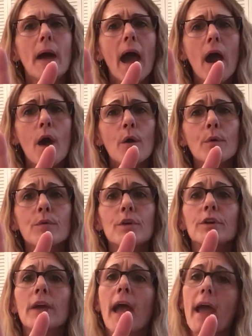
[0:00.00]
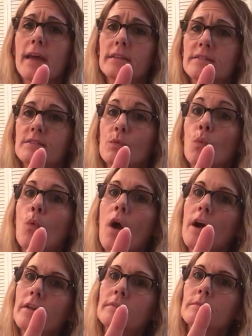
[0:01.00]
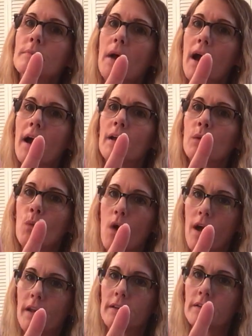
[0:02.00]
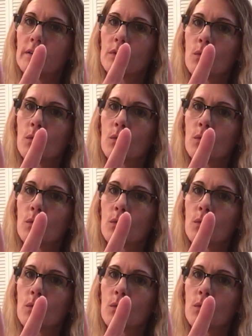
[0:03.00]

bow their heads one by one.